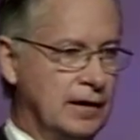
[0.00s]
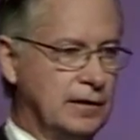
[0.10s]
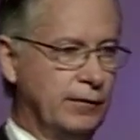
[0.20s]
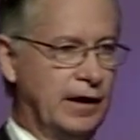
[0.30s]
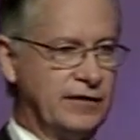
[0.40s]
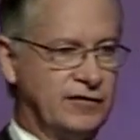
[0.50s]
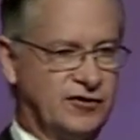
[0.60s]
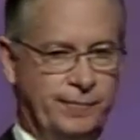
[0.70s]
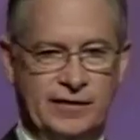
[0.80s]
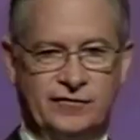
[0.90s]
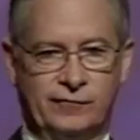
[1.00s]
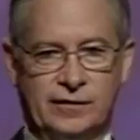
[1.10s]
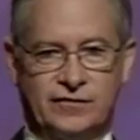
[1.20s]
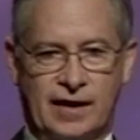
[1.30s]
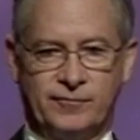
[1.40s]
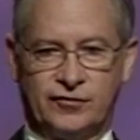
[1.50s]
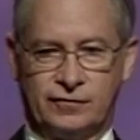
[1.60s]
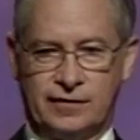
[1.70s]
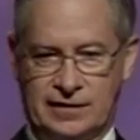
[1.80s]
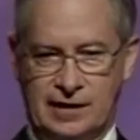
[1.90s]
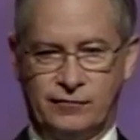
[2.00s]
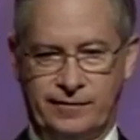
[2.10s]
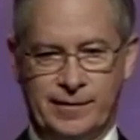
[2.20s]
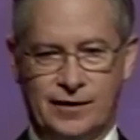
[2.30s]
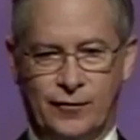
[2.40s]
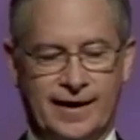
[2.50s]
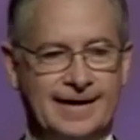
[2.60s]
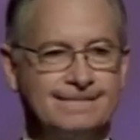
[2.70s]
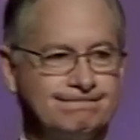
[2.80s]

less expensive ones. I'm sure that they would have been okay.